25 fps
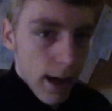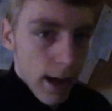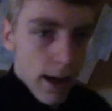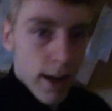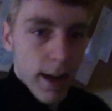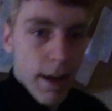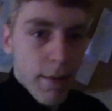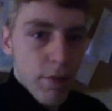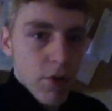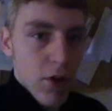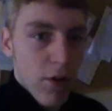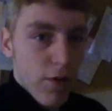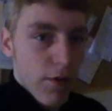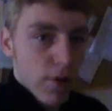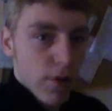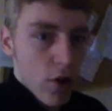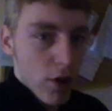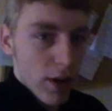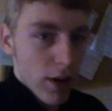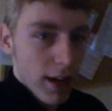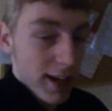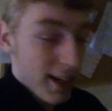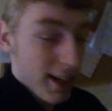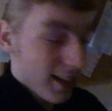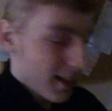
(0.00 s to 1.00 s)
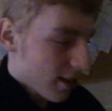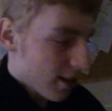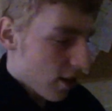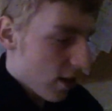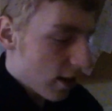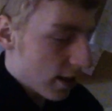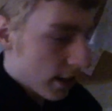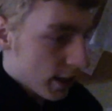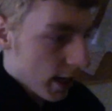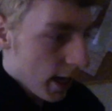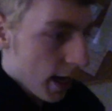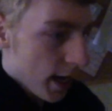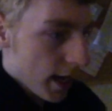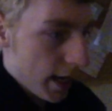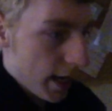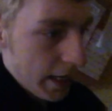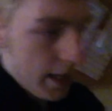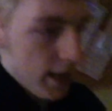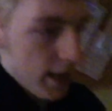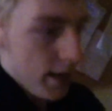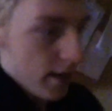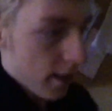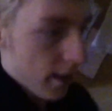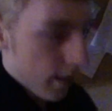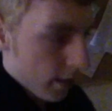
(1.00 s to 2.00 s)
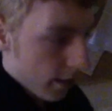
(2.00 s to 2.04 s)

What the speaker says: I keep not vlogging and it's like 10.